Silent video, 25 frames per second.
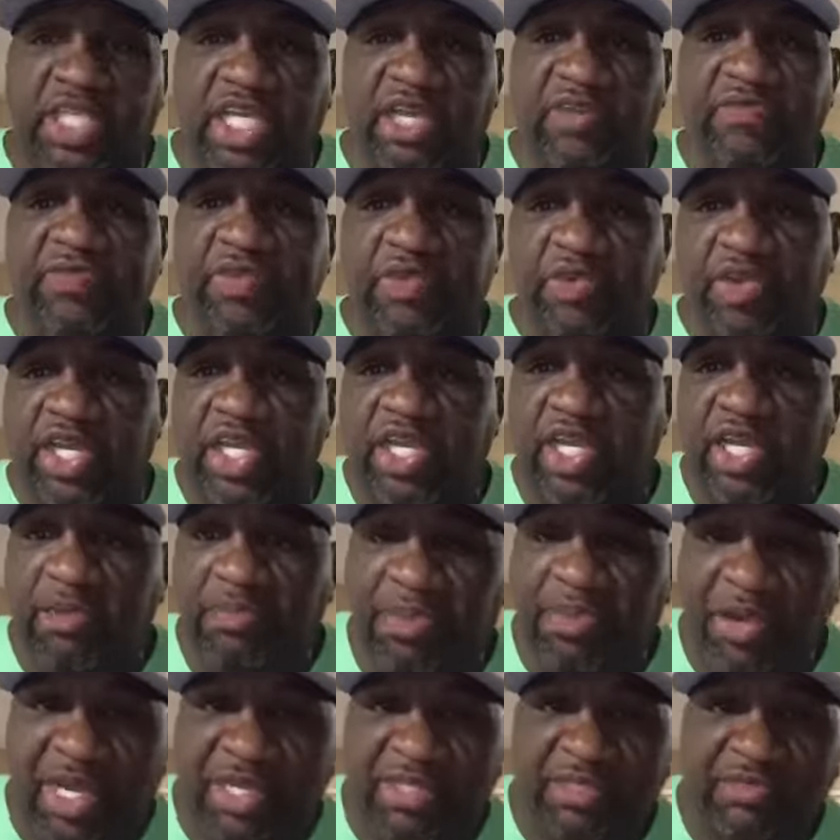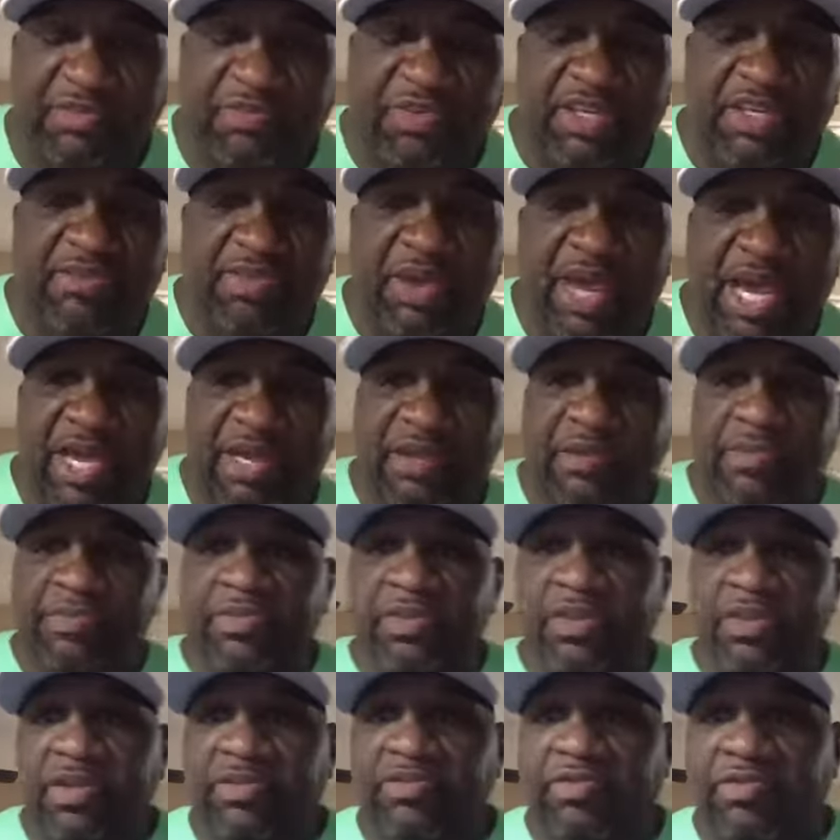If you're getting positive feedback,
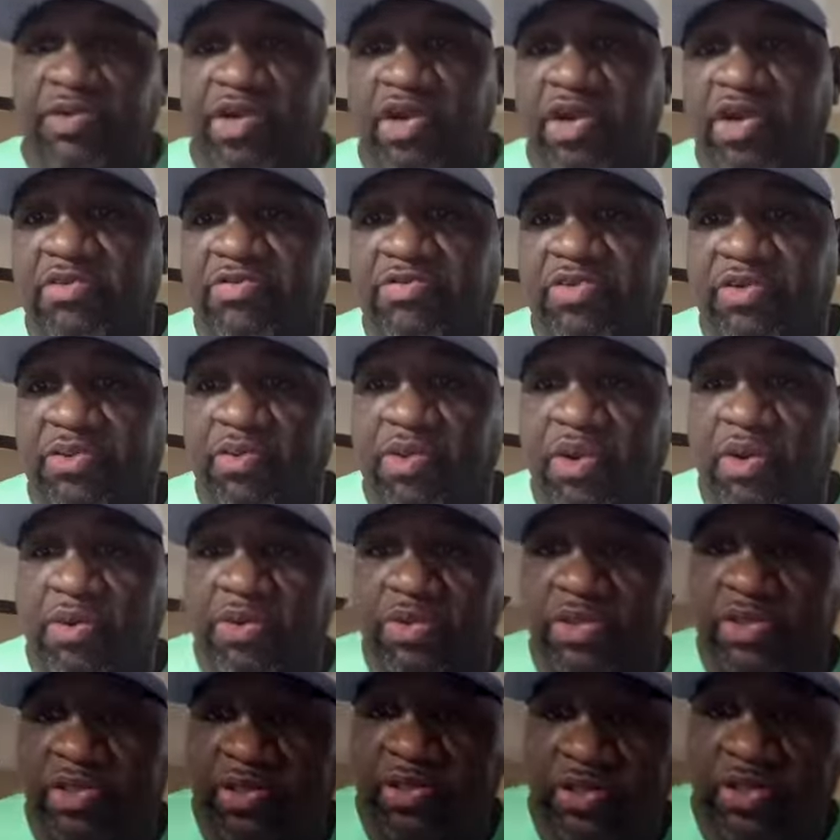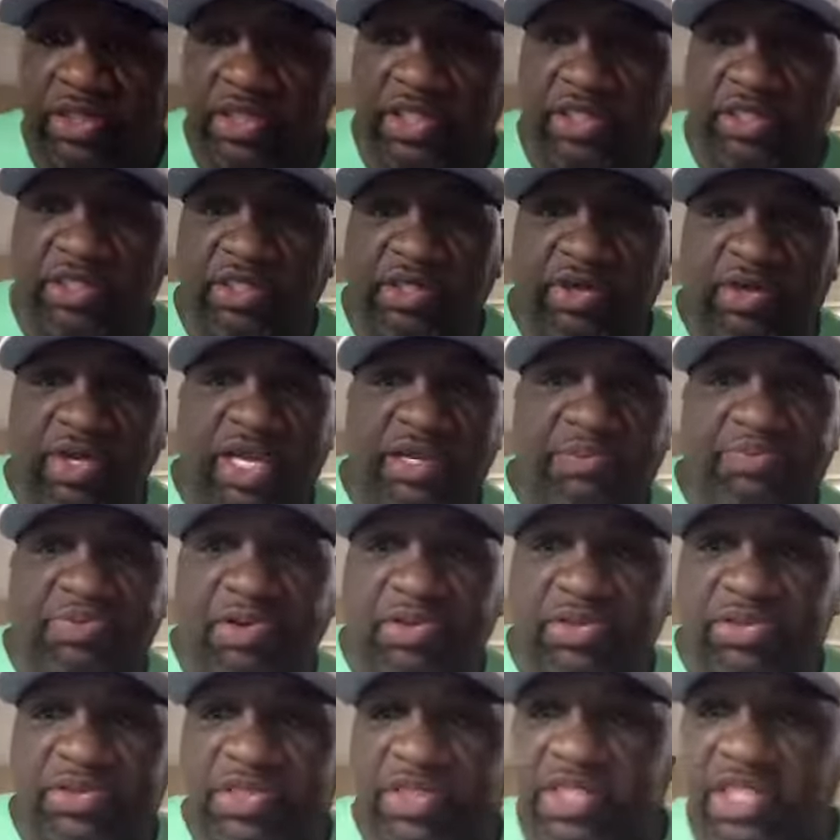learning from what we're doing here, go ahead and
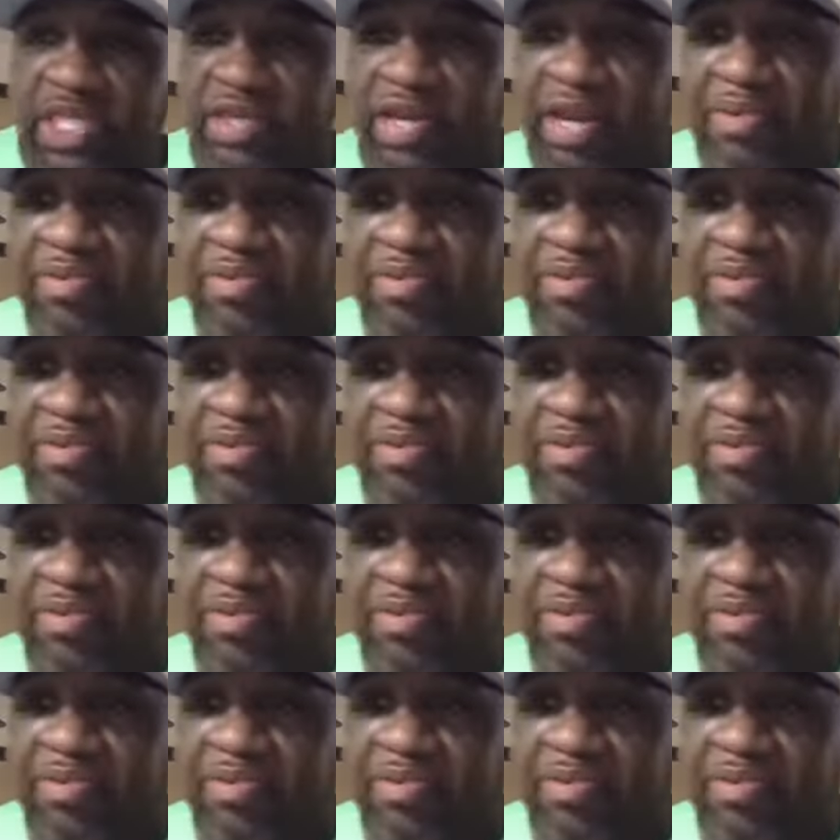post it there.